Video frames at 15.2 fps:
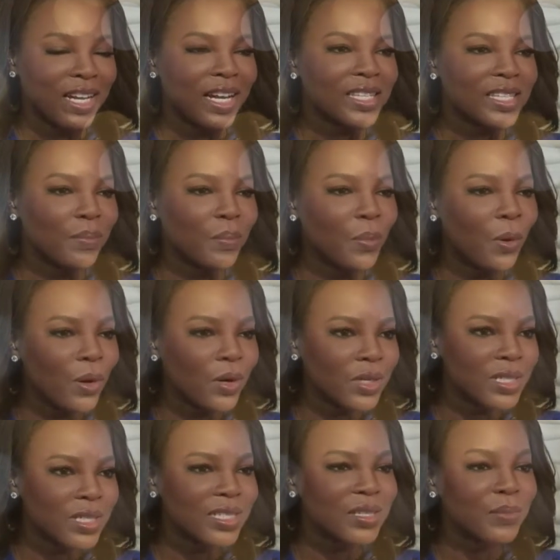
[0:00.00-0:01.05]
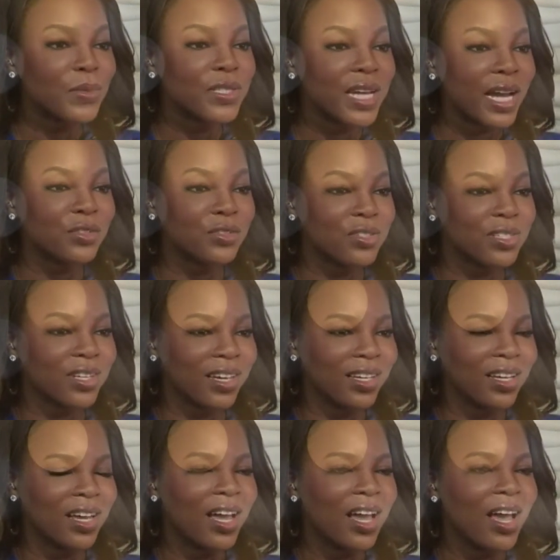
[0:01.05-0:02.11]
it's important to protect your skin
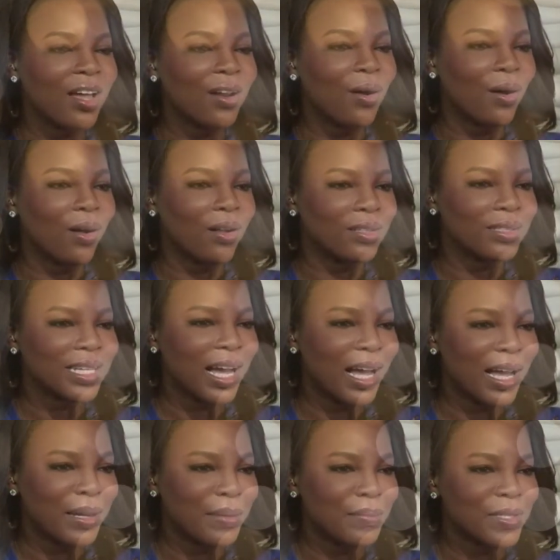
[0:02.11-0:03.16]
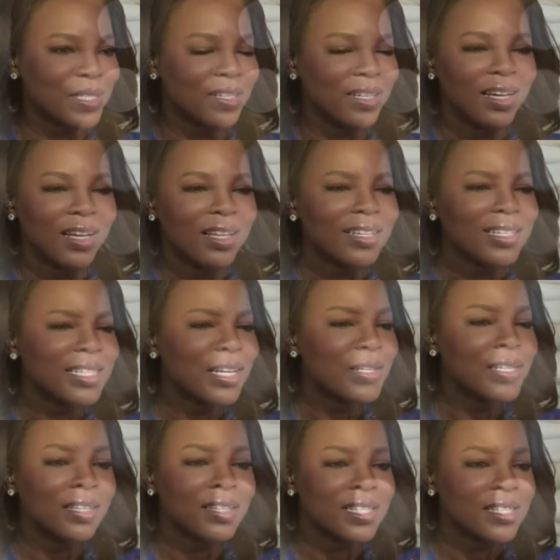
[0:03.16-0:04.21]
at all times. Let's say you
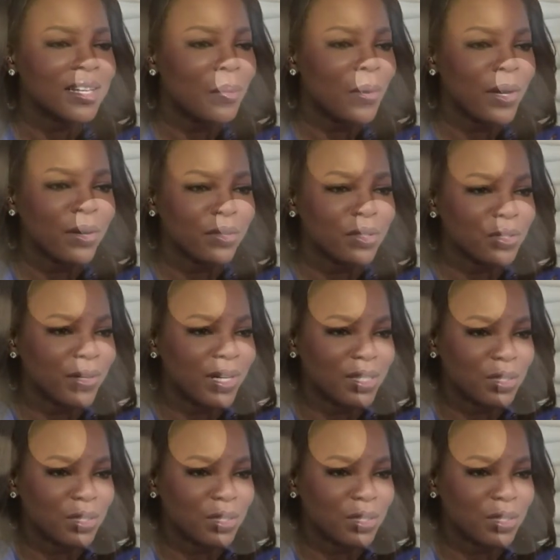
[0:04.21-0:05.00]
take the subway or the train